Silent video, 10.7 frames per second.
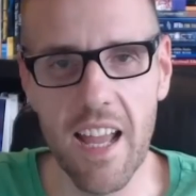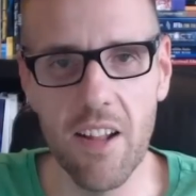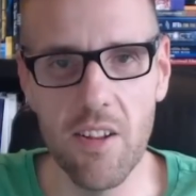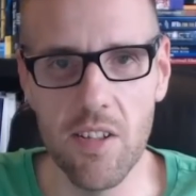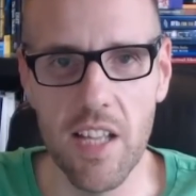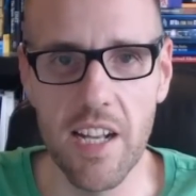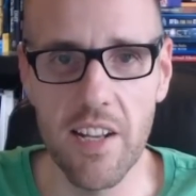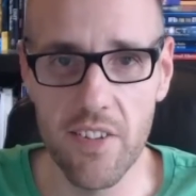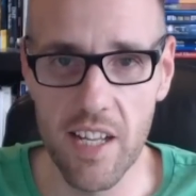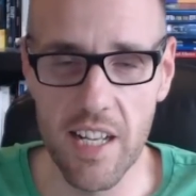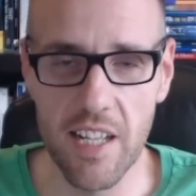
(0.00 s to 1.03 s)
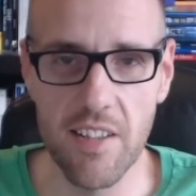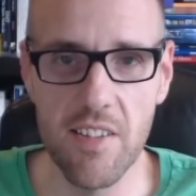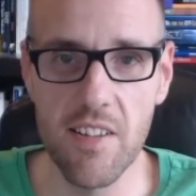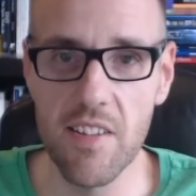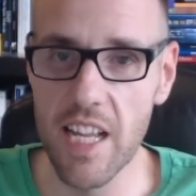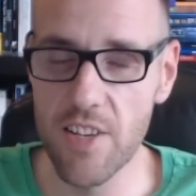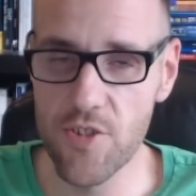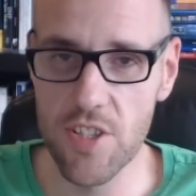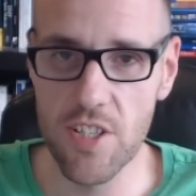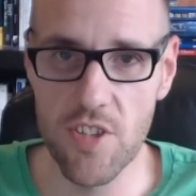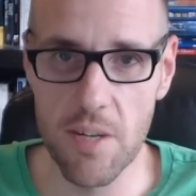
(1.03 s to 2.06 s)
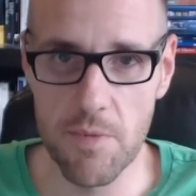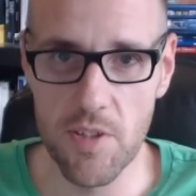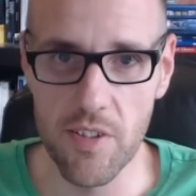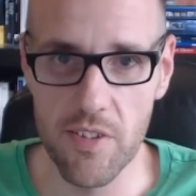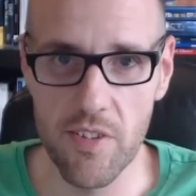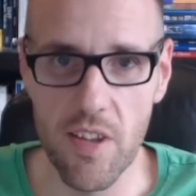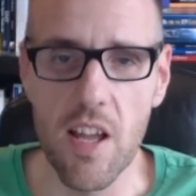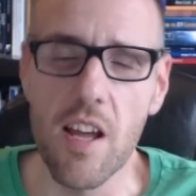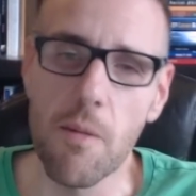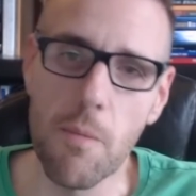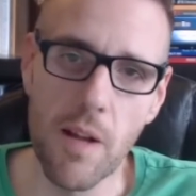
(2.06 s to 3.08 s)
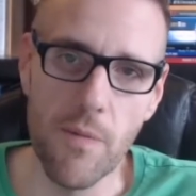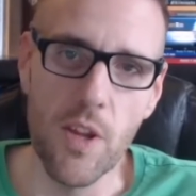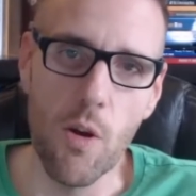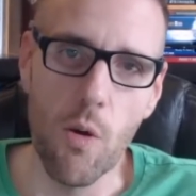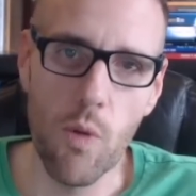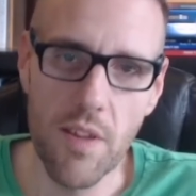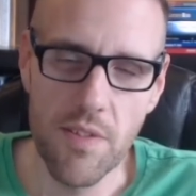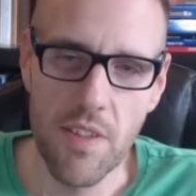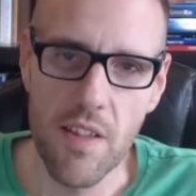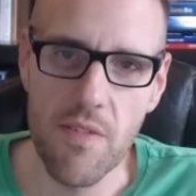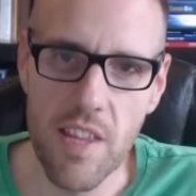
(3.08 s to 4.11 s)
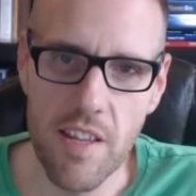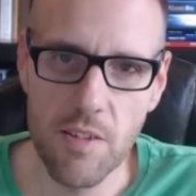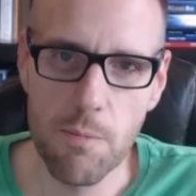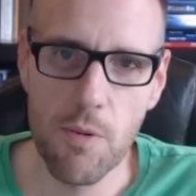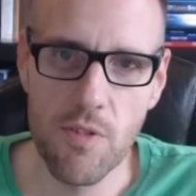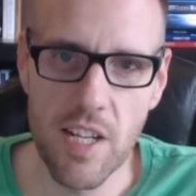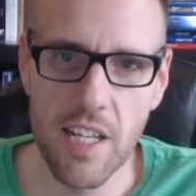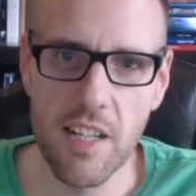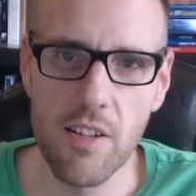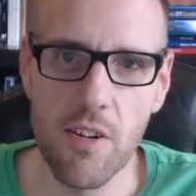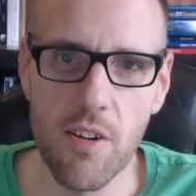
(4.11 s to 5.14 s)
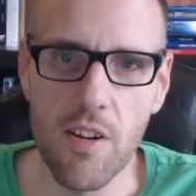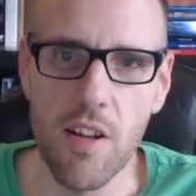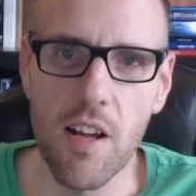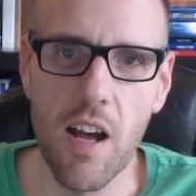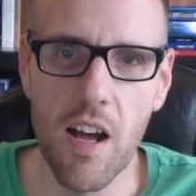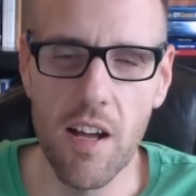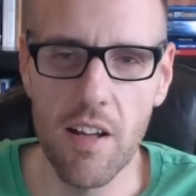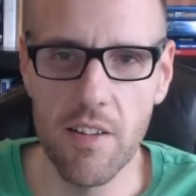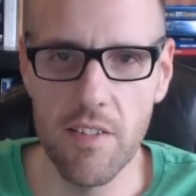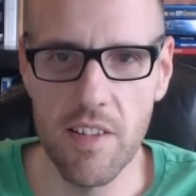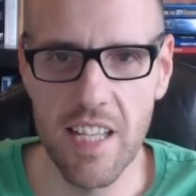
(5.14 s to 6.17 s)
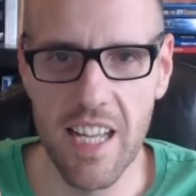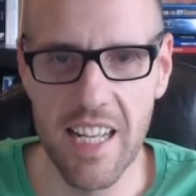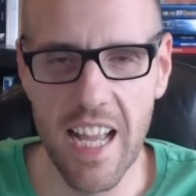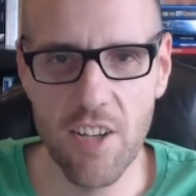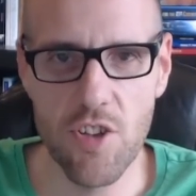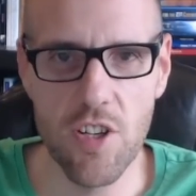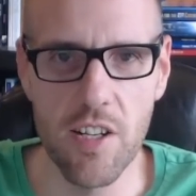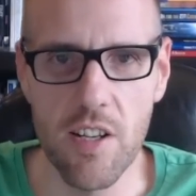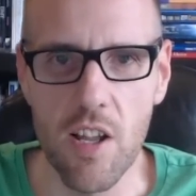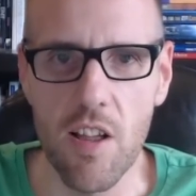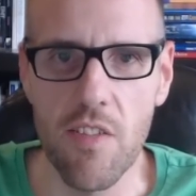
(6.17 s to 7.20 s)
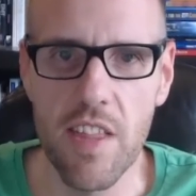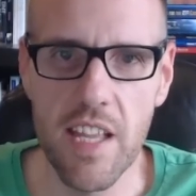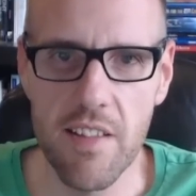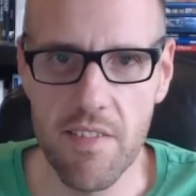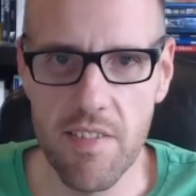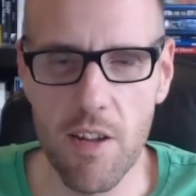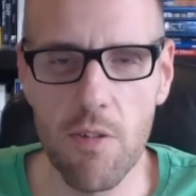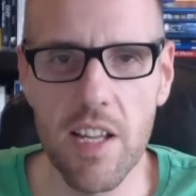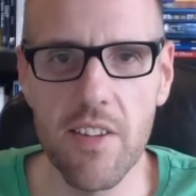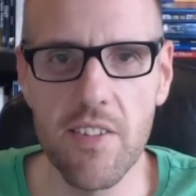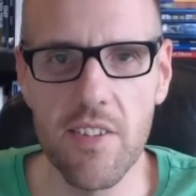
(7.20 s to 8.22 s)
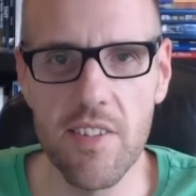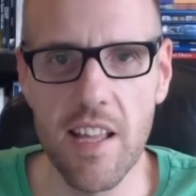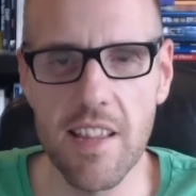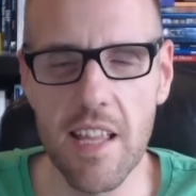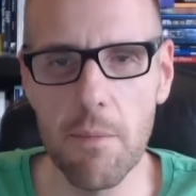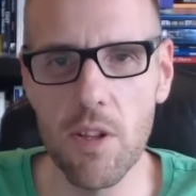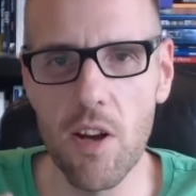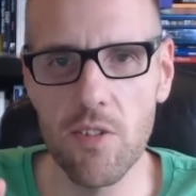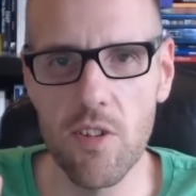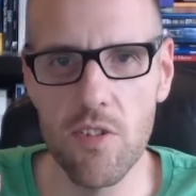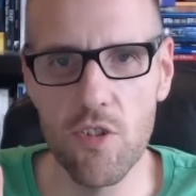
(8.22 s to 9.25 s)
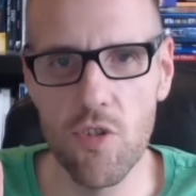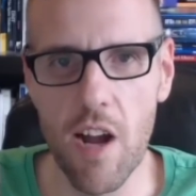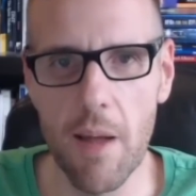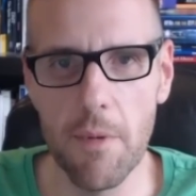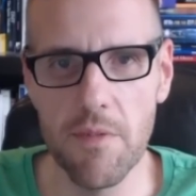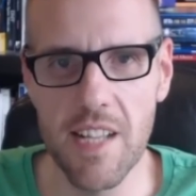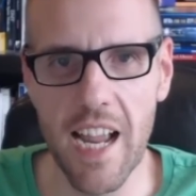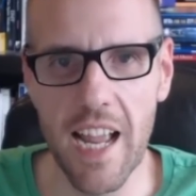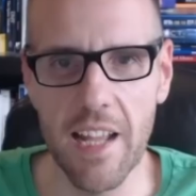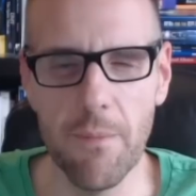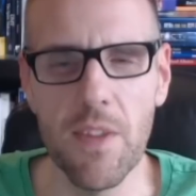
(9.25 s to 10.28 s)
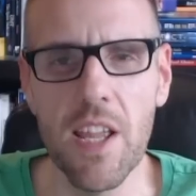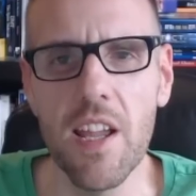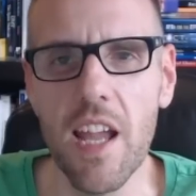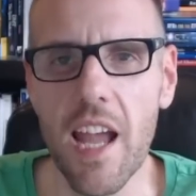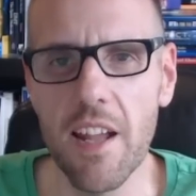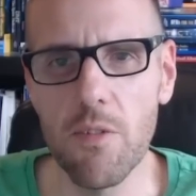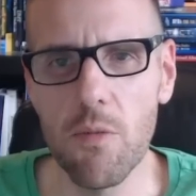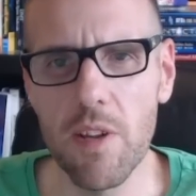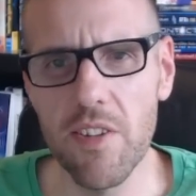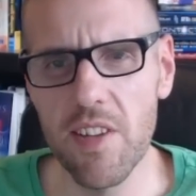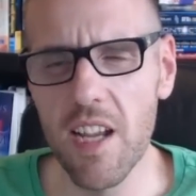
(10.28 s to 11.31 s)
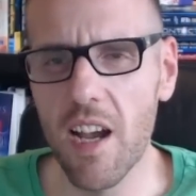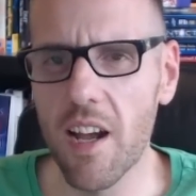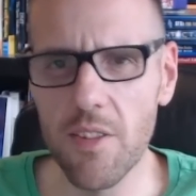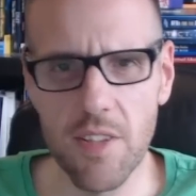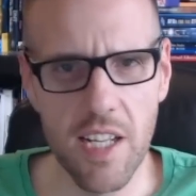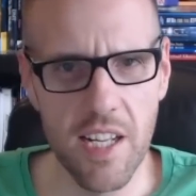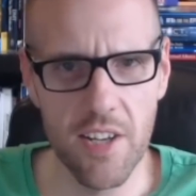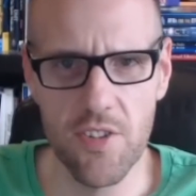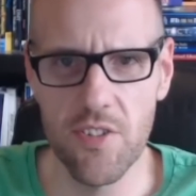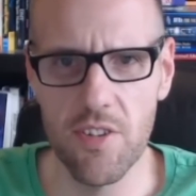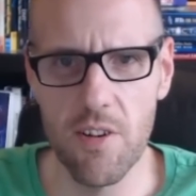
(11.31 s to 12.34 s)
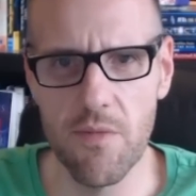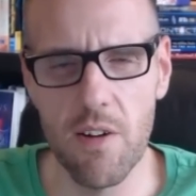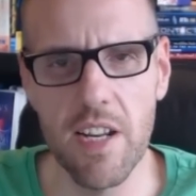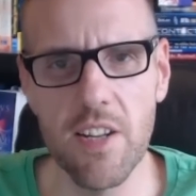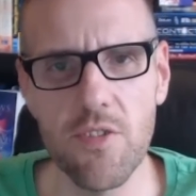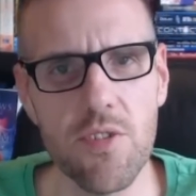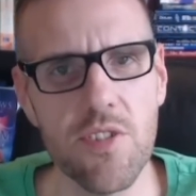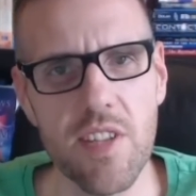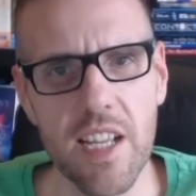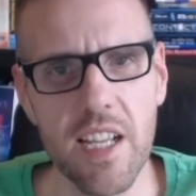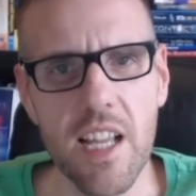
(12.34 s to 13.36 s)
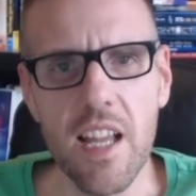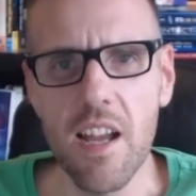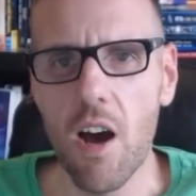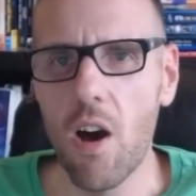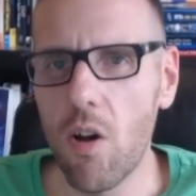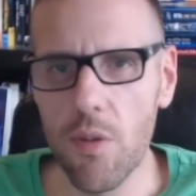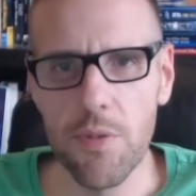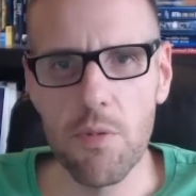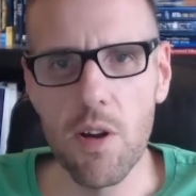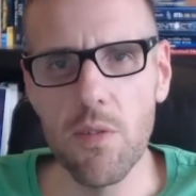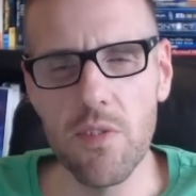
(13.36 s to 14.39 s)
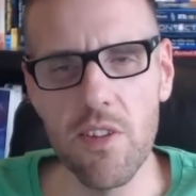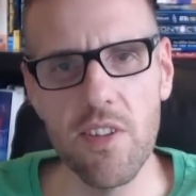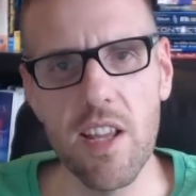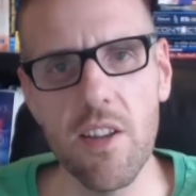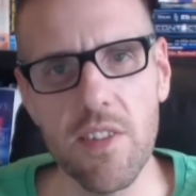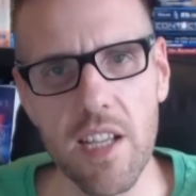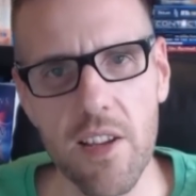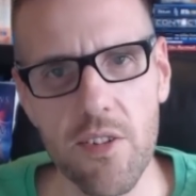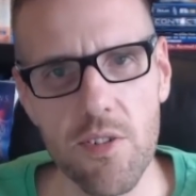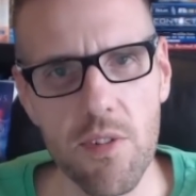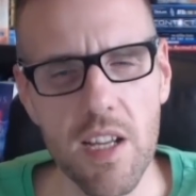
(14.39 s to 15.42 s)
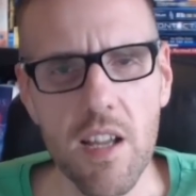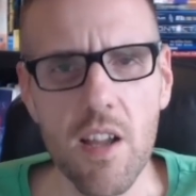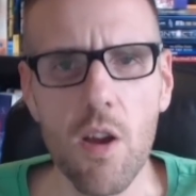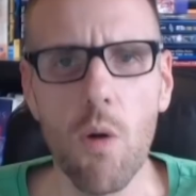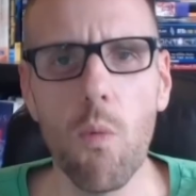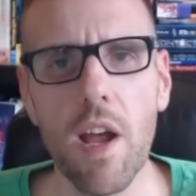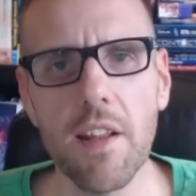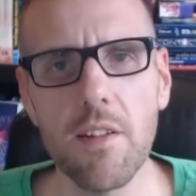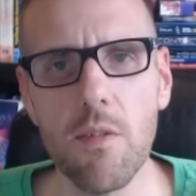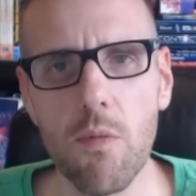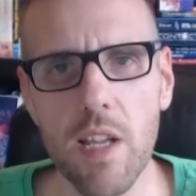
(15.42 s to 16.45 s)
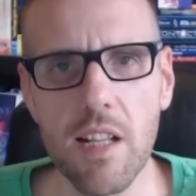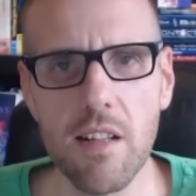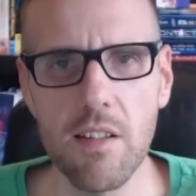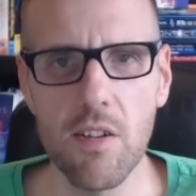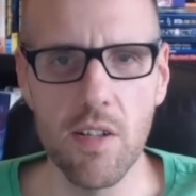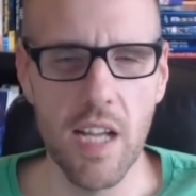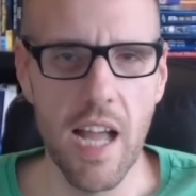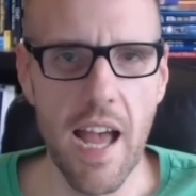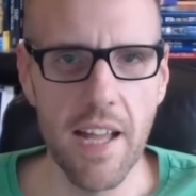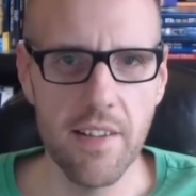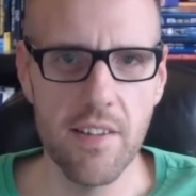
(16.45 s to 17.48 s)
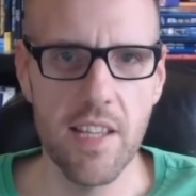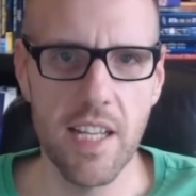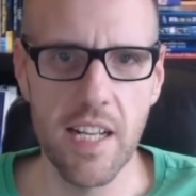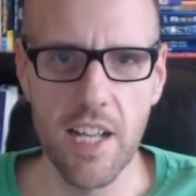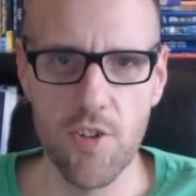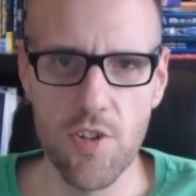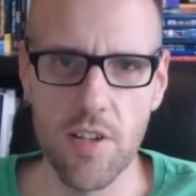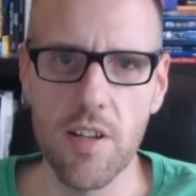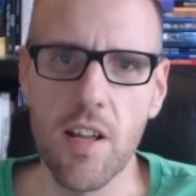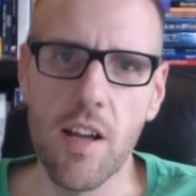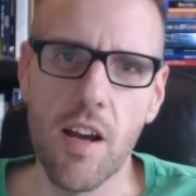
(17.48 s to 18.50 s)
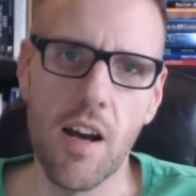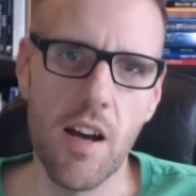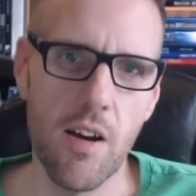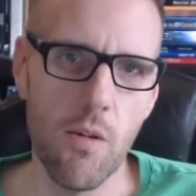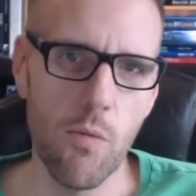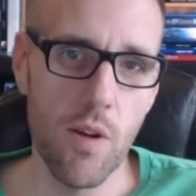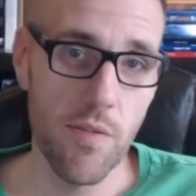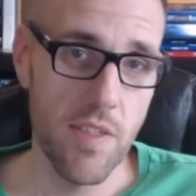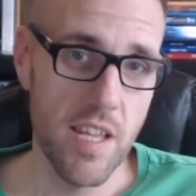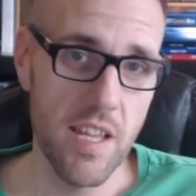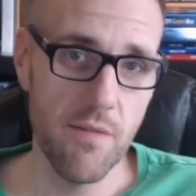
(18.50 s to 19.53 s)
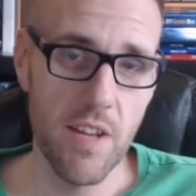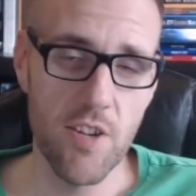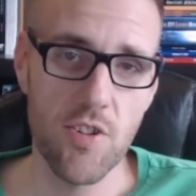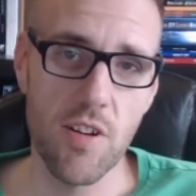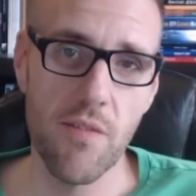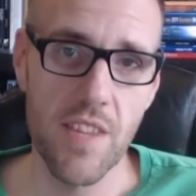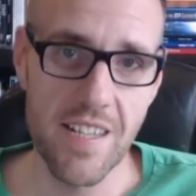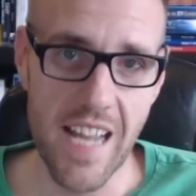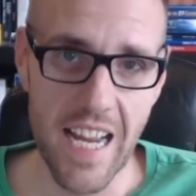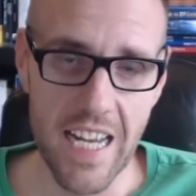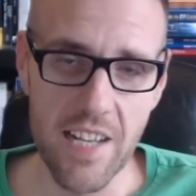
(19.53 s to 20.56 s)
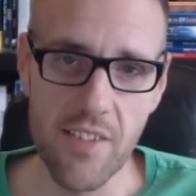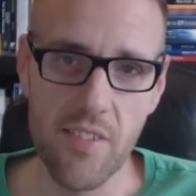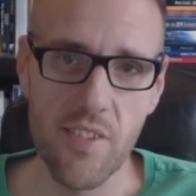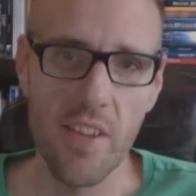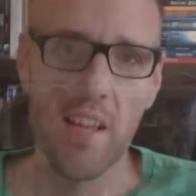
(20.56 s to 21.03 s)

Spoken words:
El, and is connected to the ancient Egyptians. But with this particular connection, the theory is that they belong to the tribe of Dan. And we see other connections that are very interesting all throughout this Celtic history when we look at the connection with the invasion of the Danes